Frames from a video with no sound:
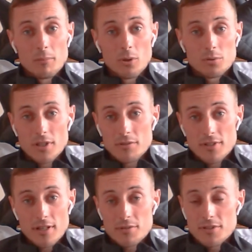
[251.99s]
but also
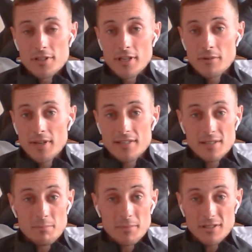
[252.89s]
to those that are
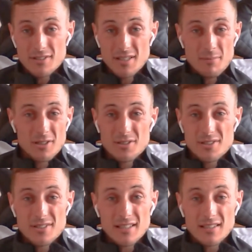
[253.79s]
donating because they might
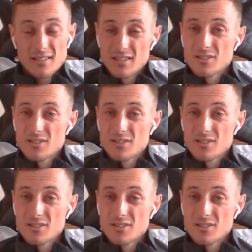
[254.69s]
just think, do